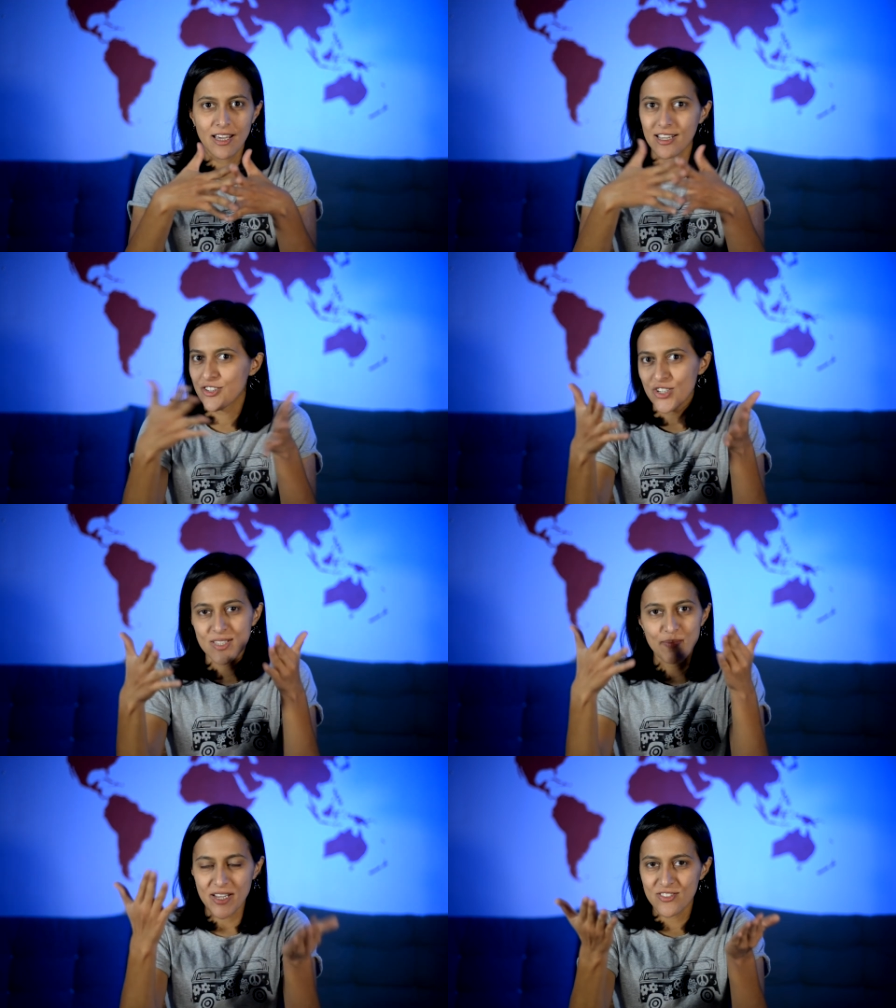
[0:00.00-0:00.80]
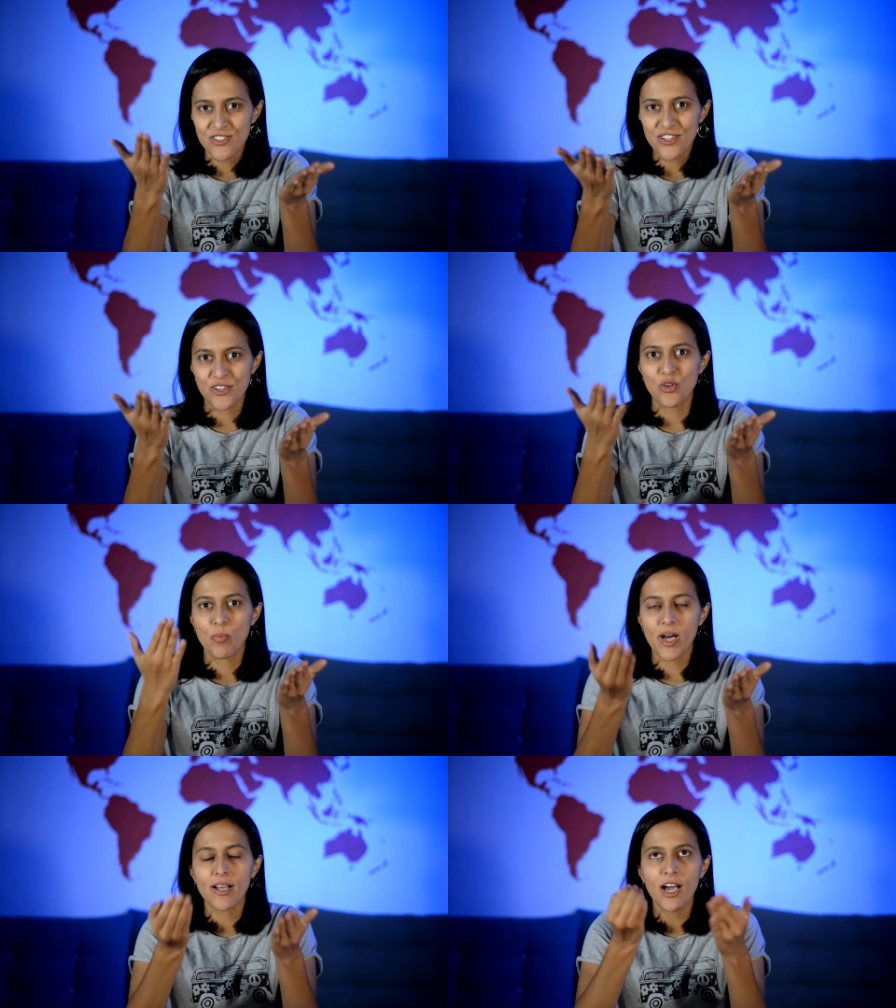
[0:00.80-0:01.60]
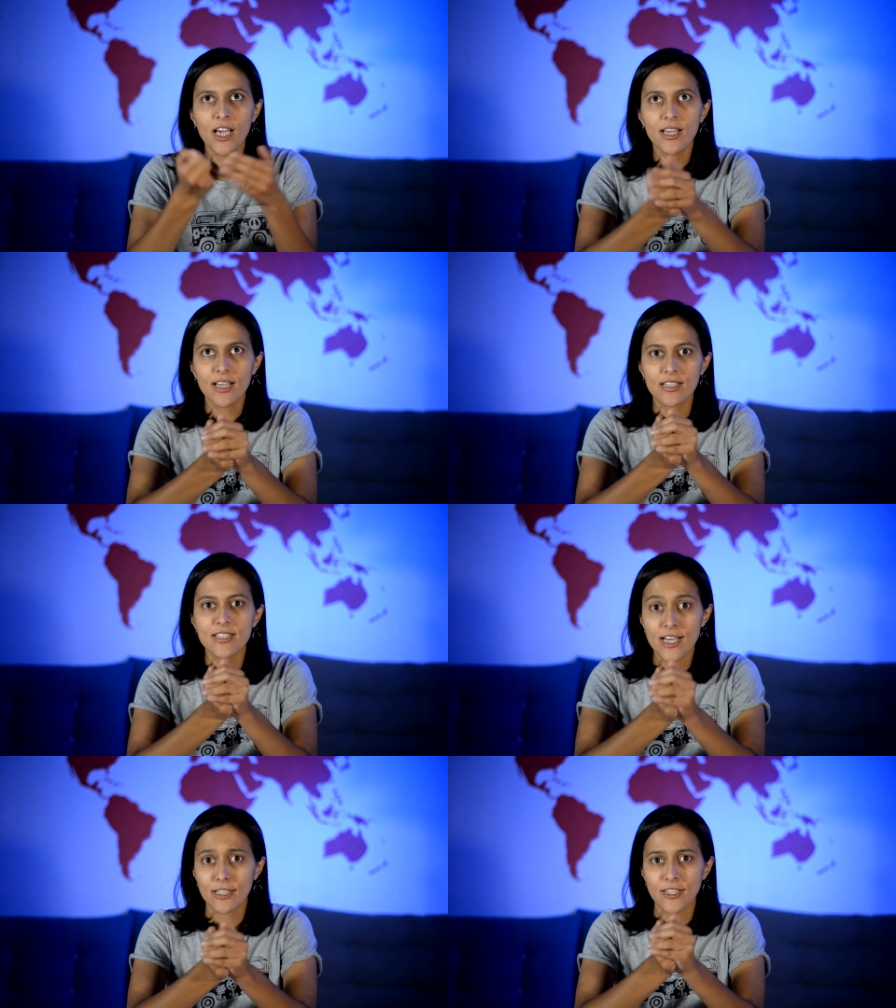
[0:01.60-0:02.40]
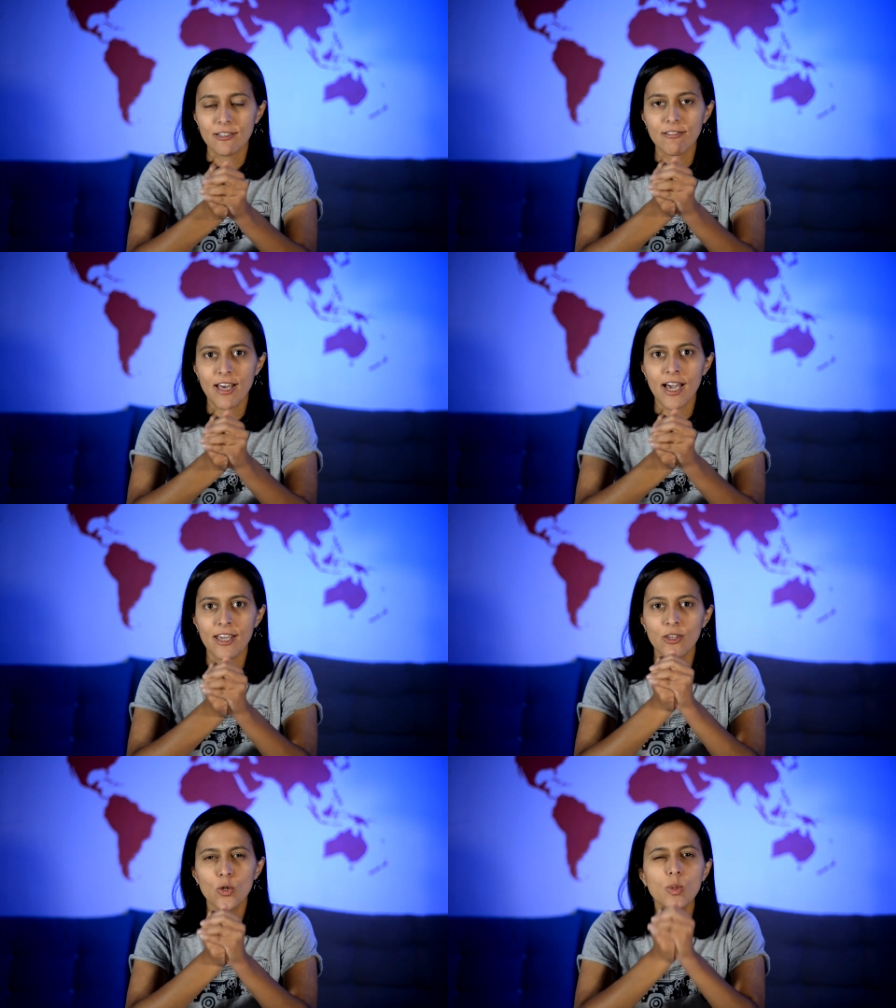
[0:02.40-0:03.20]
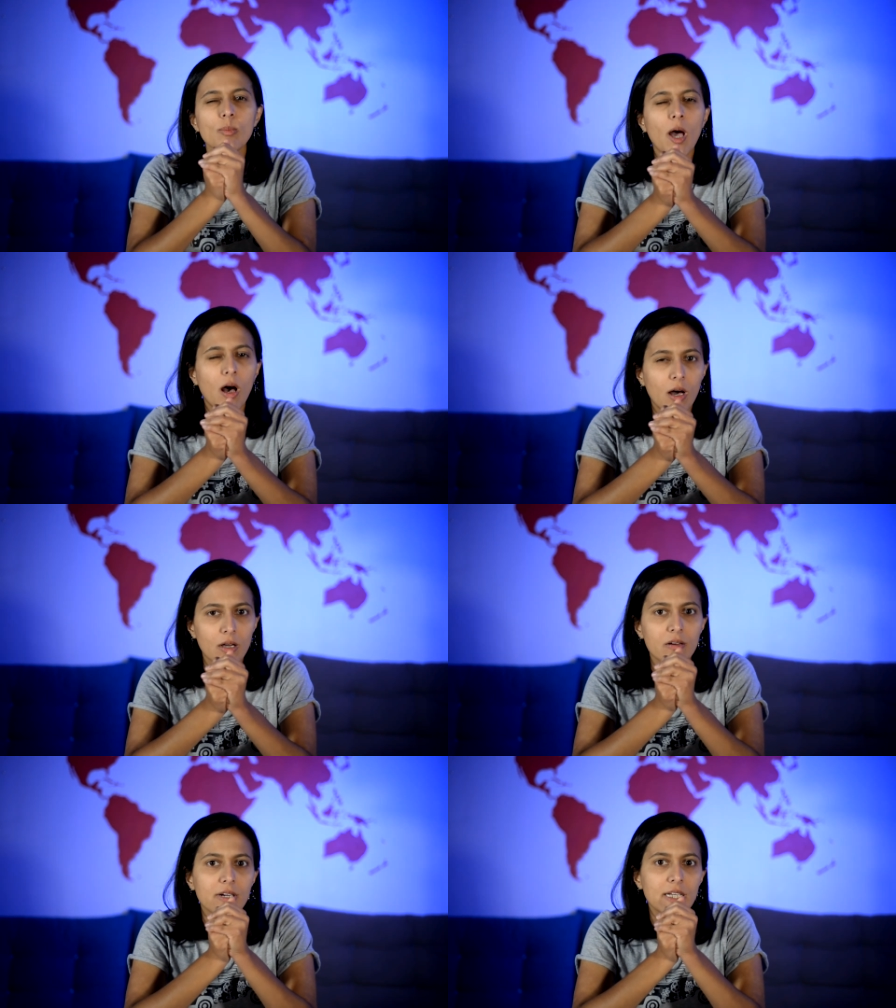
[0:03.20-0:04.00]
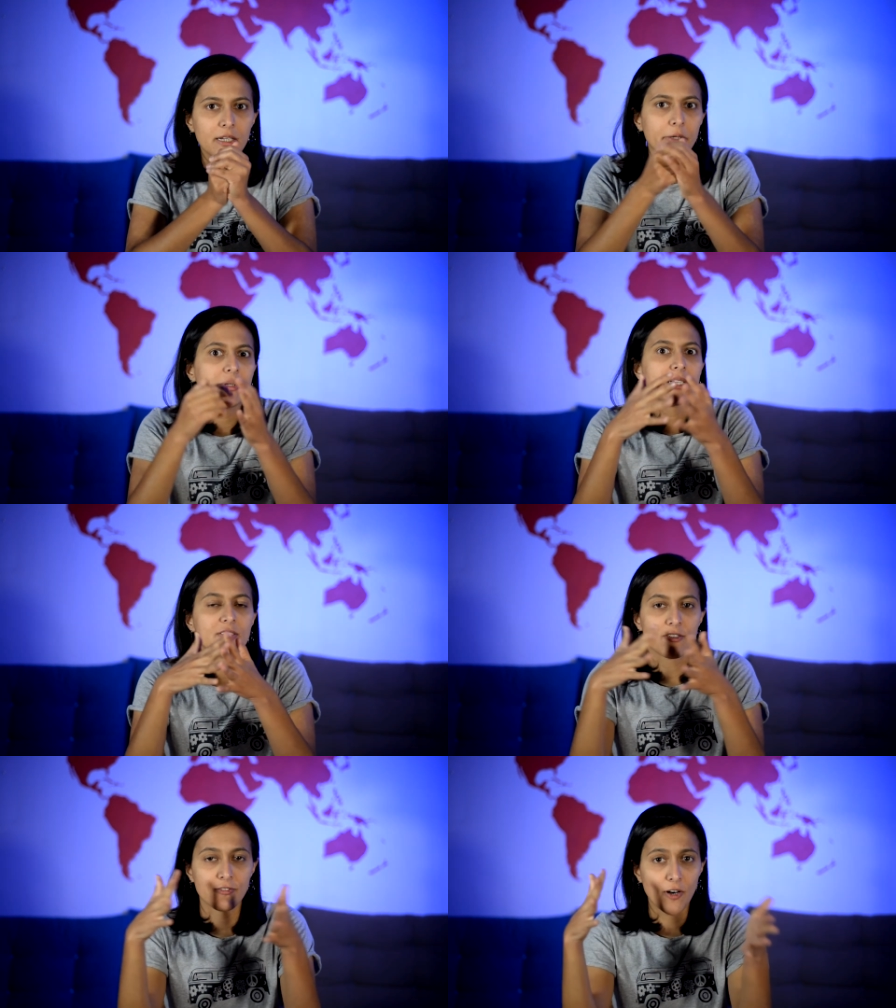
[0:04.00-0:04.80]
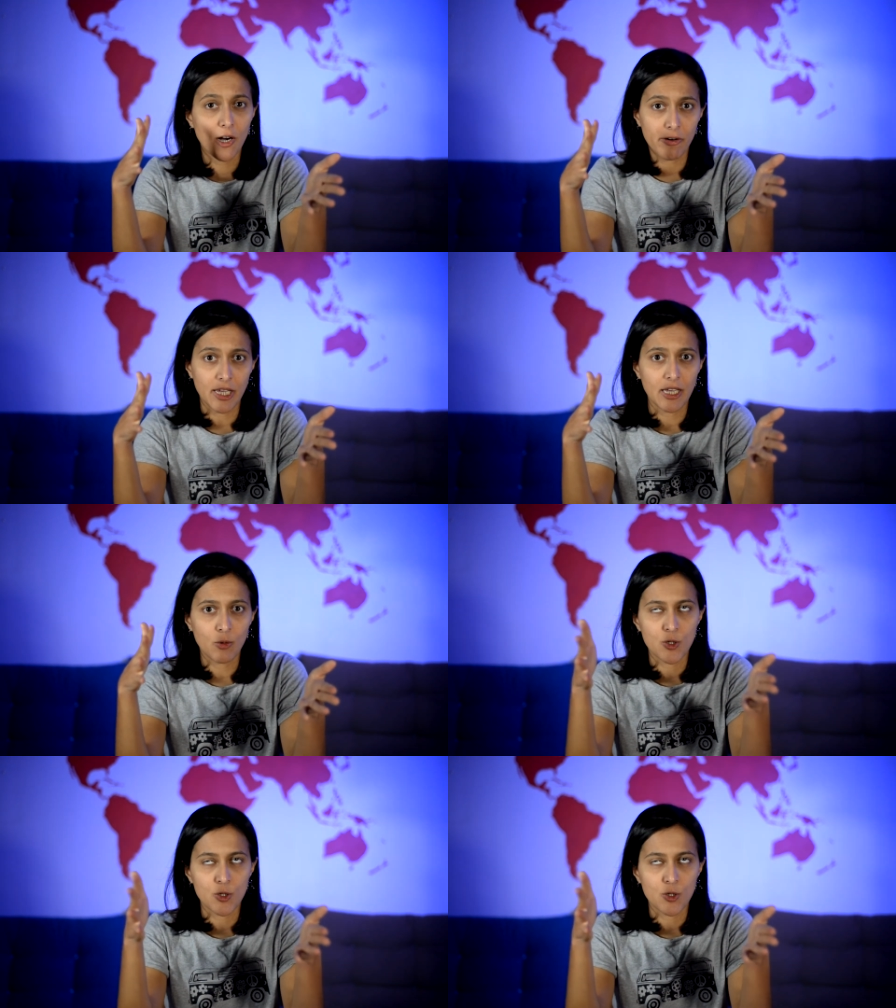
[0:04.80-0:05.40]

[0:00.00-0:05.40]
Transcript: It's just based on you, but I tell you that you'll be hungry during safari,